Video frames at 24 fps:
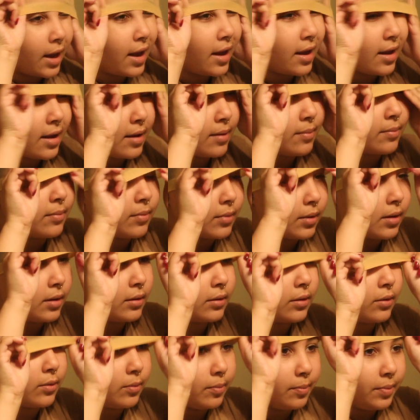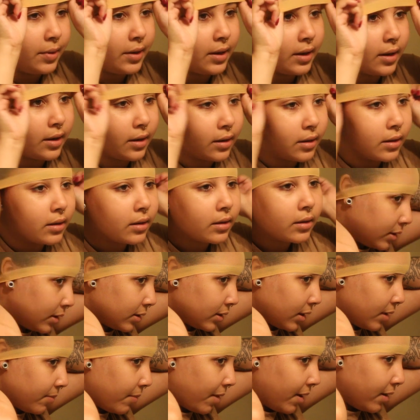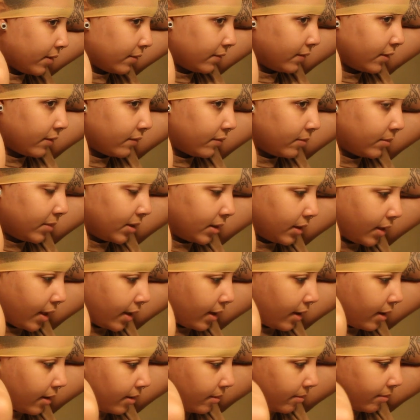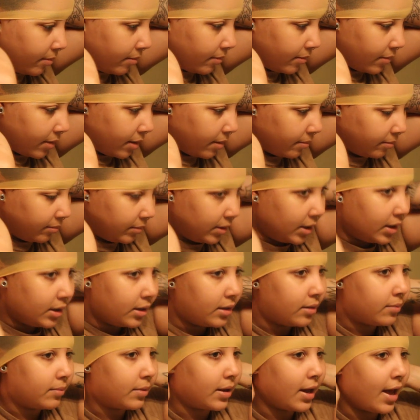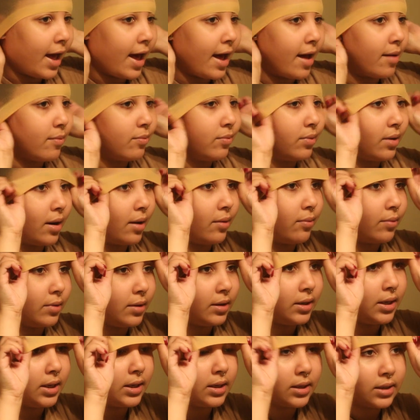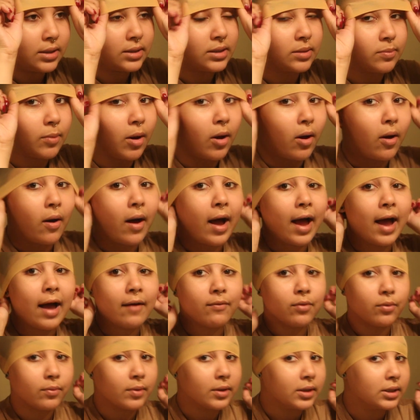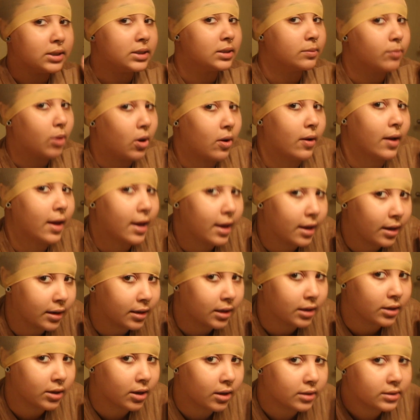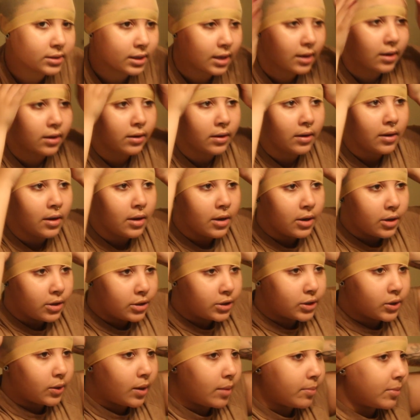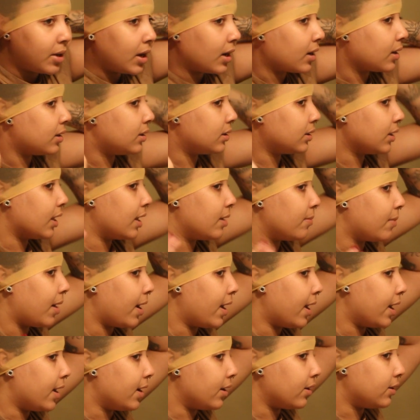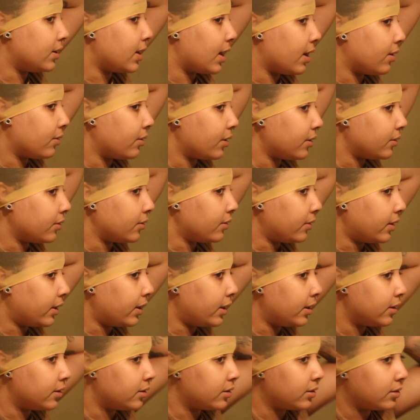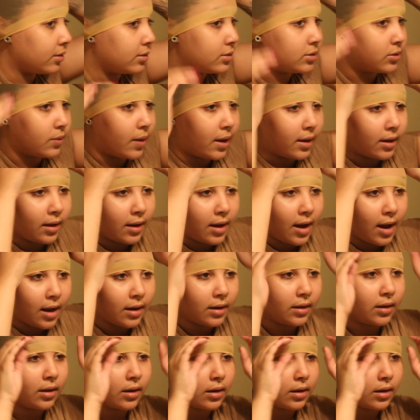came a little big. I think they might have given me like a, a medium cap when I really needed a small. I have a really small head, can y'all tell? So I'm not gonna lay my hair down underneath so I can kind of